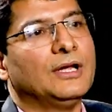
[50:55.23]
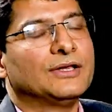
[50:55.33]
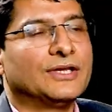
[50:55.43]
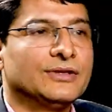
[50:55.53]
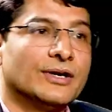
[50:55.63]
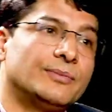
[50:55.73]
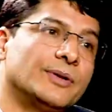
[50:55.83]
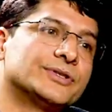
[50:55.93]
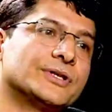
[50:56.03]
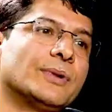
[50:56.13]
then there may
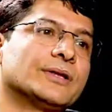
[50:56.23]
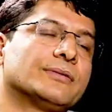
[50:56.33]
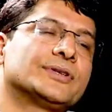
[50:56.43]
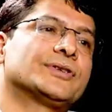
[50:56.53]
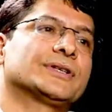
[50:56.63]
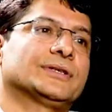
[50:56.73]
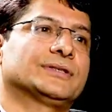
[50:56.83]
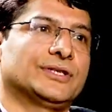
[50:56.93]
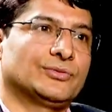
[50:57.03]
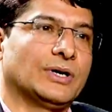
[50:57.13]
be some other
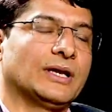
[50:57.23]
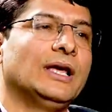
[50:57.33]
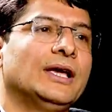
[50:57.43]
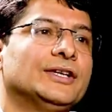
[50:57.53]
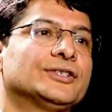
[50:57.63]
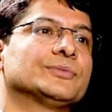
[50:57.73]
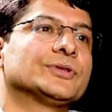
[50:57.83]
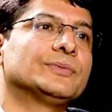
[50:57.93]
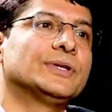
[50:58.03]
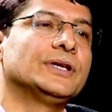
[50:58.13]
restrictions as well in terms
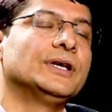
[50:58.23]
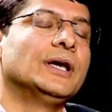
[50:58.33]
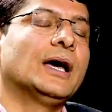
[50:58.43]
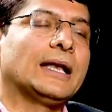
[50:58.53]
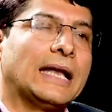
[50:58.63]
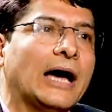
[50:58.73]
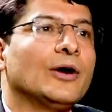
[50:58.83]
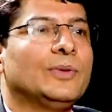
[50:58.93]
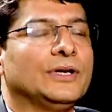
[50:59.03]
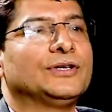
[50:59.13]
of the
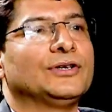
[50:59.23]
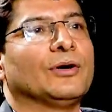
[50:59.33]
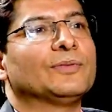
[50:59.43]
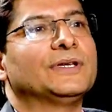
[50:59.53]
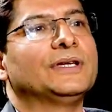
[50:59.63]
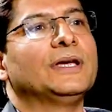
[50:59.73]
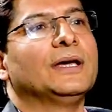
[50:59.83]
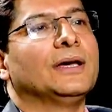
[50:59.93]
allowability of the